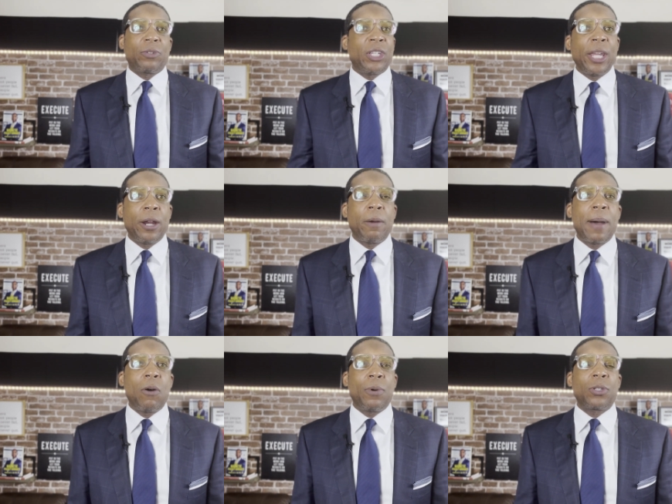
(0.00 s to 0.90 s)
care
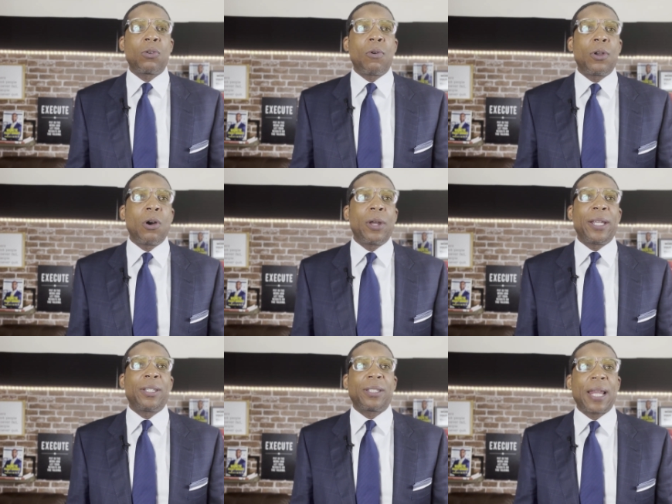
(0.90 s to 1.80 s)
about what's going on
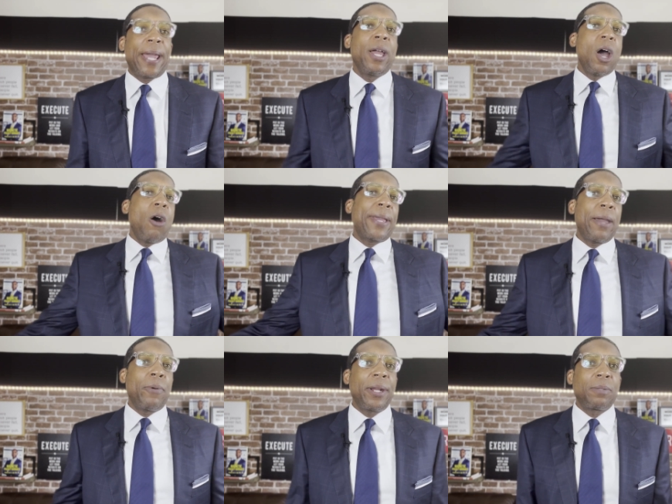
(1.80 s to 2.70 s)
and just like okay
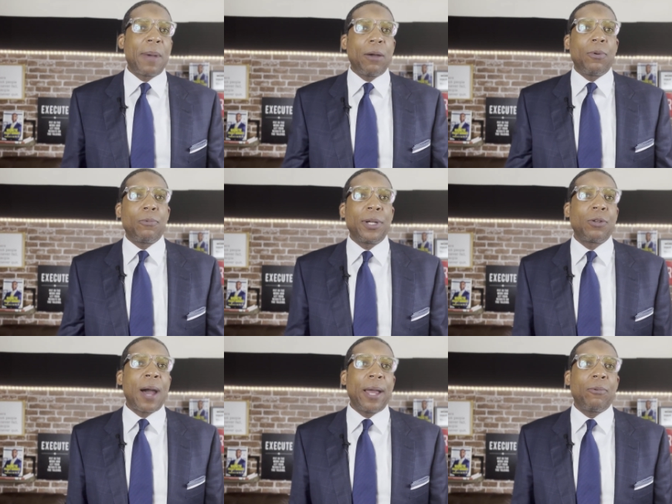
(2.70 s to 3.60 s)
when is my what
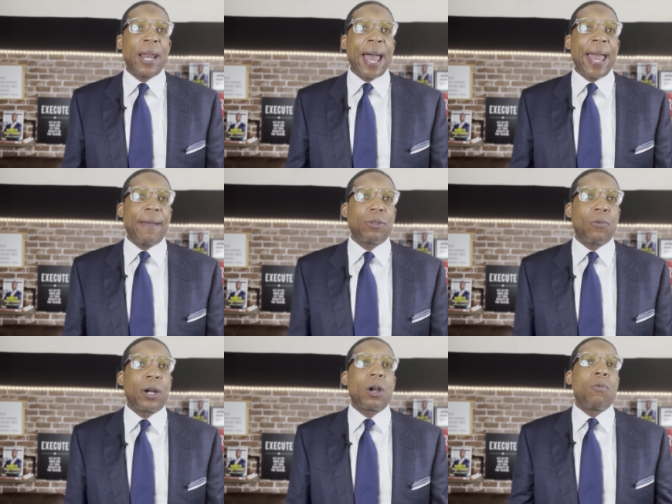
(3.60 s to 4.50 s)
do i what i have to
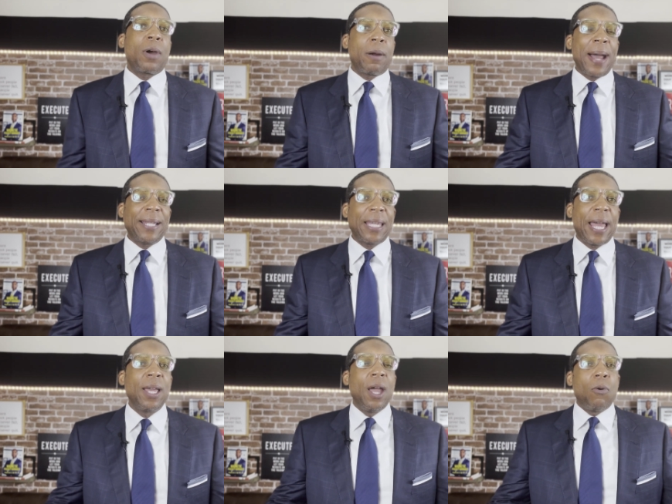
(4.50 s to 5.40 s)
work on what are my
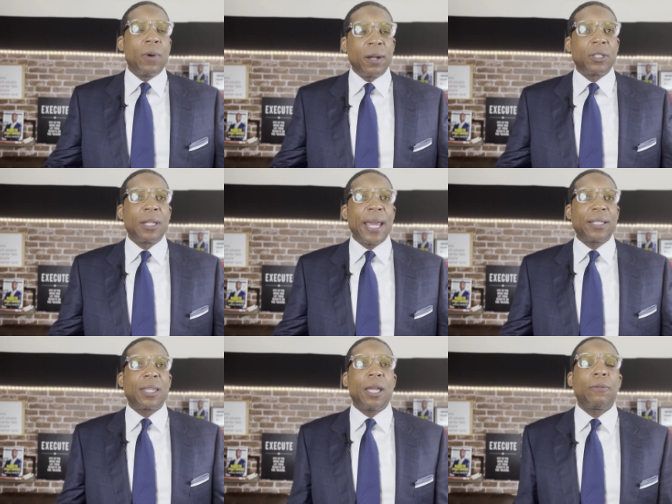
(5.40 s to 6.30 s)
tasks what is the
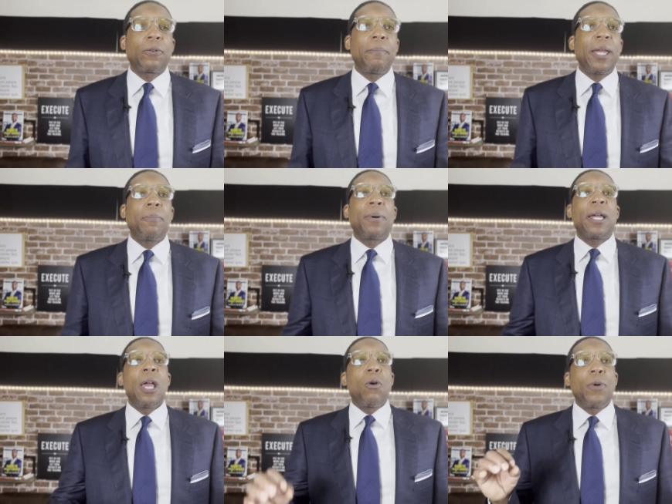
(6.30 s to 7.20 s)
next thing for me
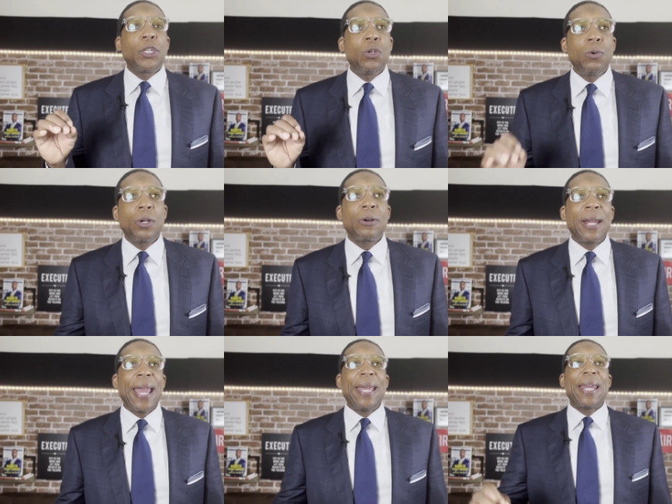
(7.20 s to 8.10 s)
but when you
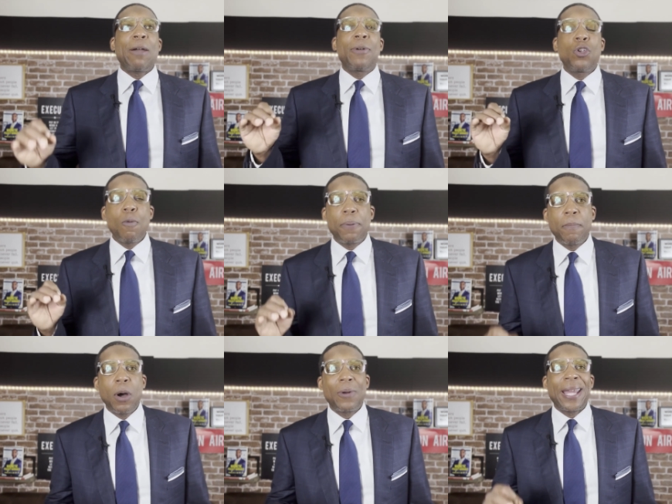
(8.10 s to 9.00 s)
create when you
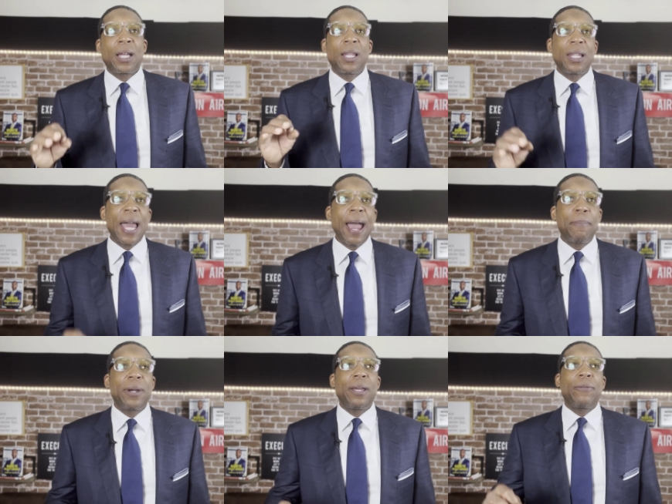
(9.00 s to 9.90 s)
promote a
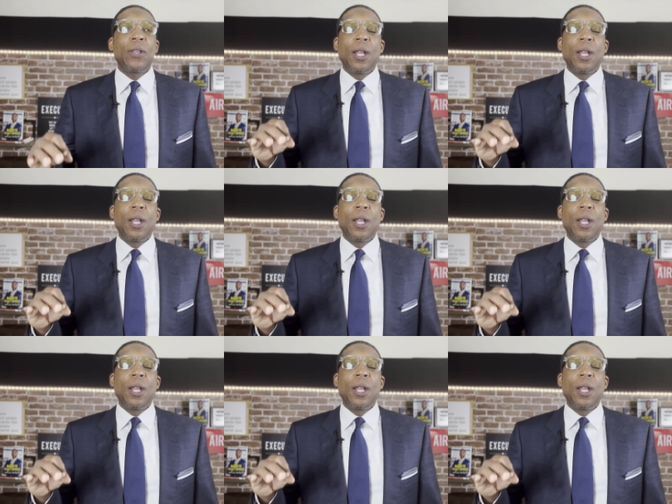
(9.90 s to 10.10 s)
collaborative